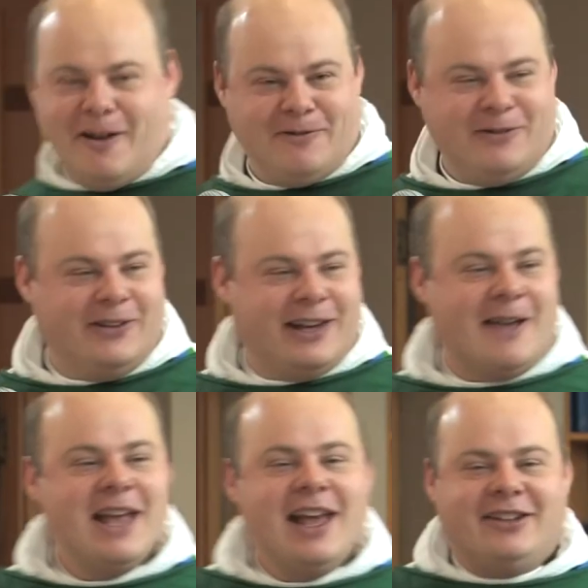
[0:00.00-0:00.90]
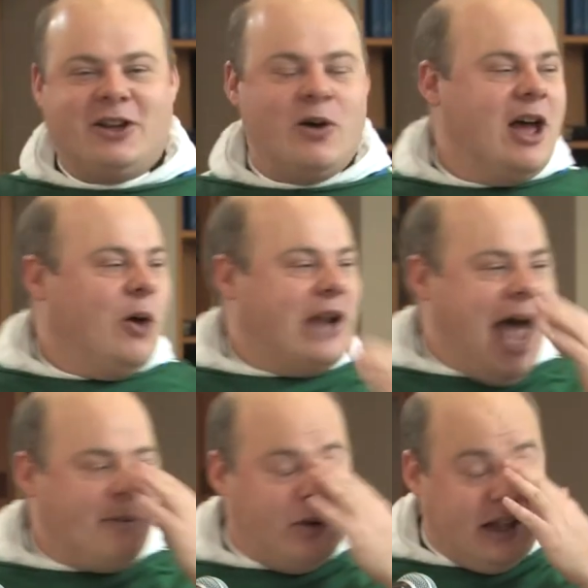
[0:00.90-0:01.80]
half of you. Okay, so what
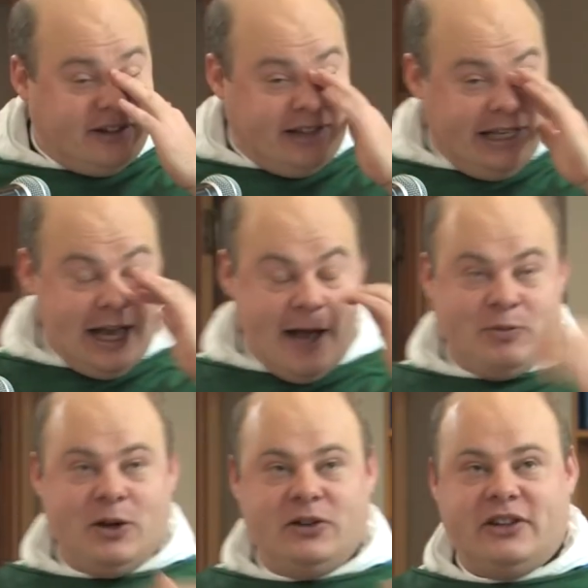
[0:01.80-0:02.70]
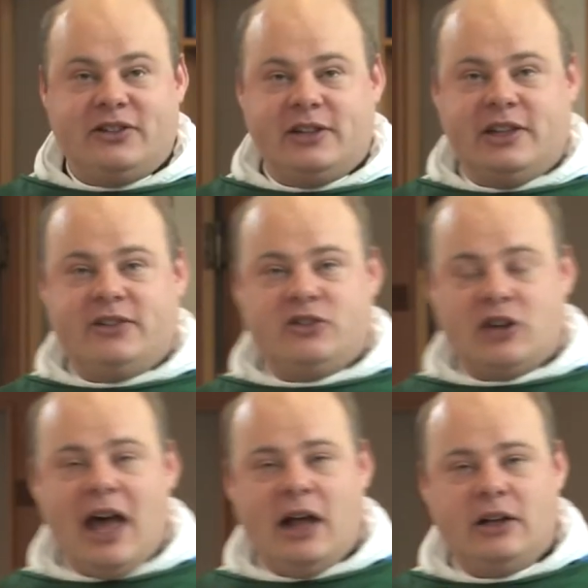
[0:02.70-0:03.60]
happened was the uh, there was this this
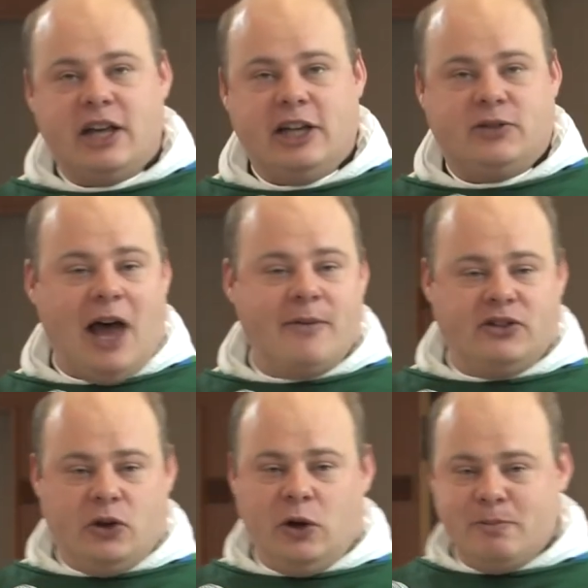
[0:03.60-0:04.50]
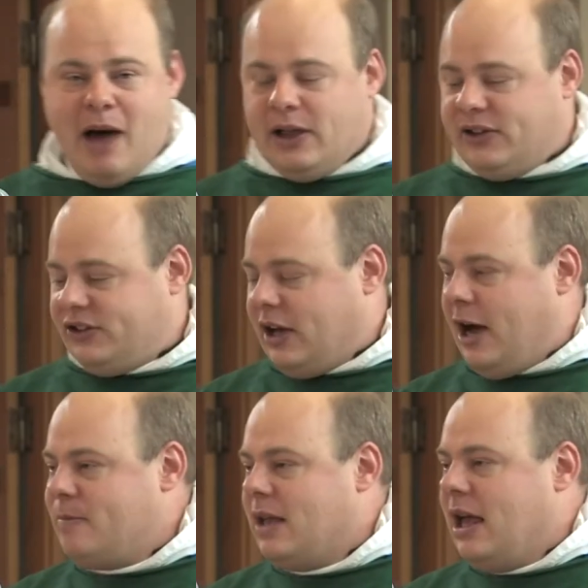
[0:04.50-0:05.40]
child, uh, he's five years old, Miles
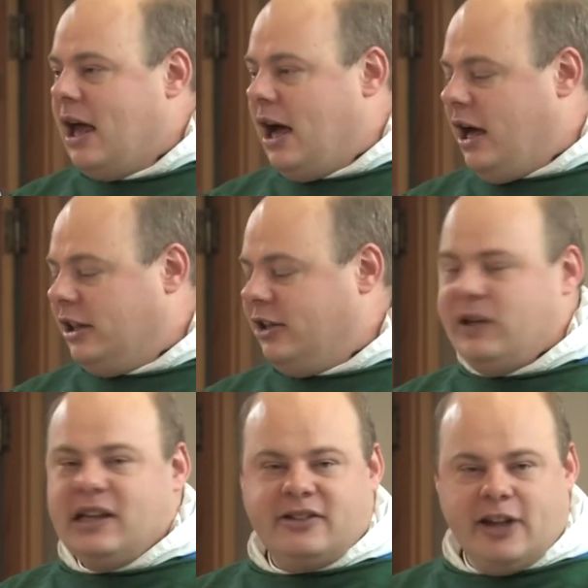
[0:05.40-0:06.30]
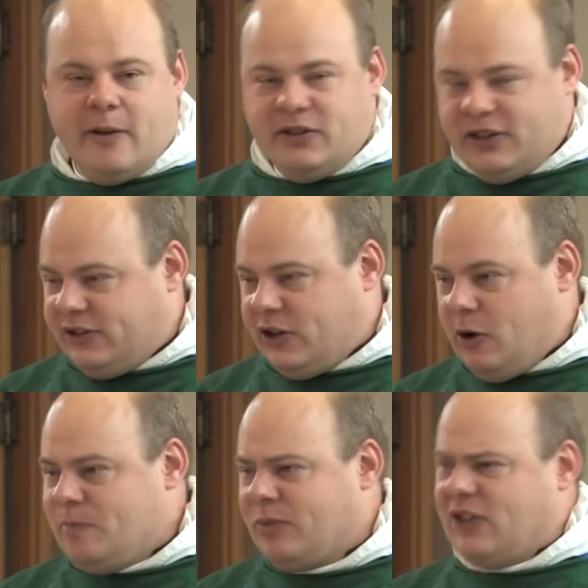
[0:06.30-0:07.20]
Scott, uh, living in San
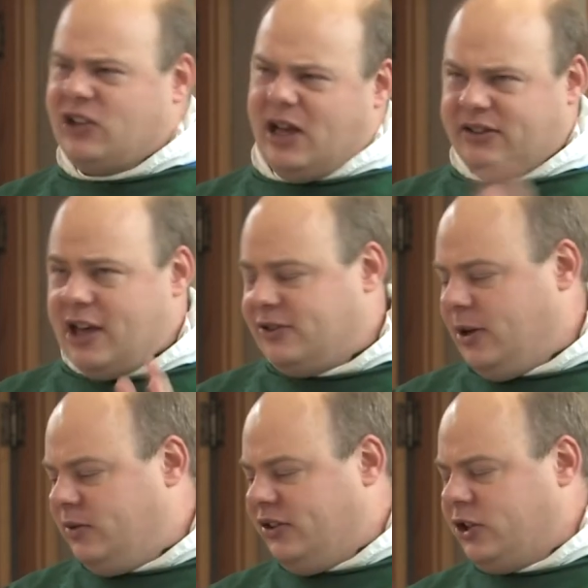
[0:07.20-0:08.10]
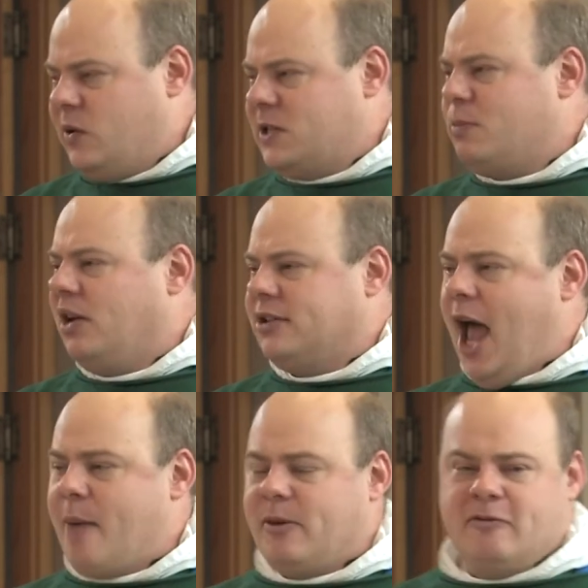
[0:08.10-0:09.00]
Francisco, actually outside of San Francisco, in a small
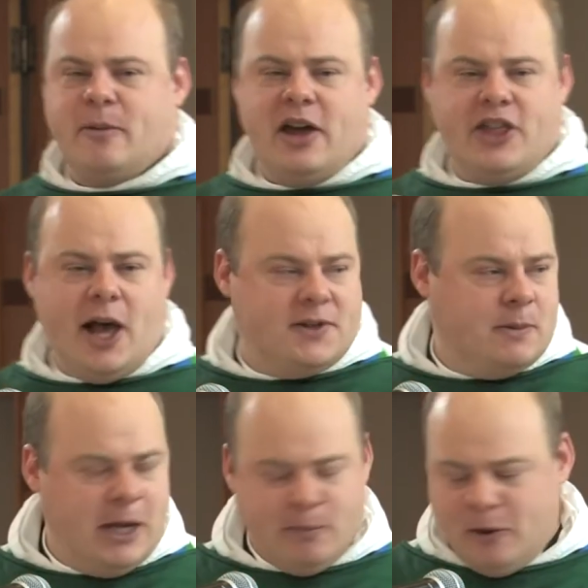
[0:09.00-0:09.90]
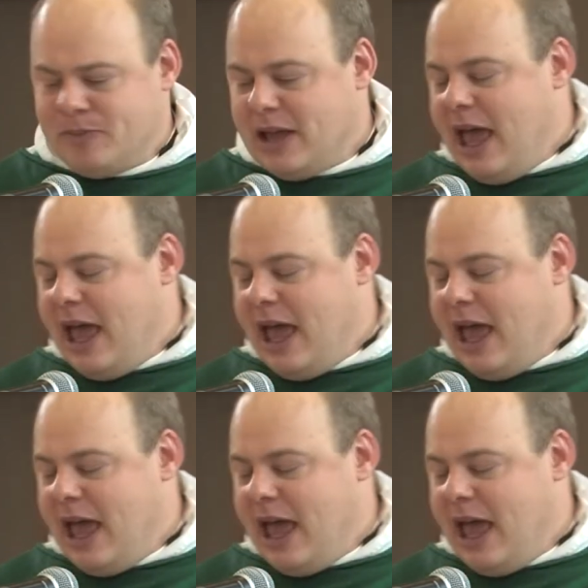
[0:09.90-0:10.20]
town with about a thousand people,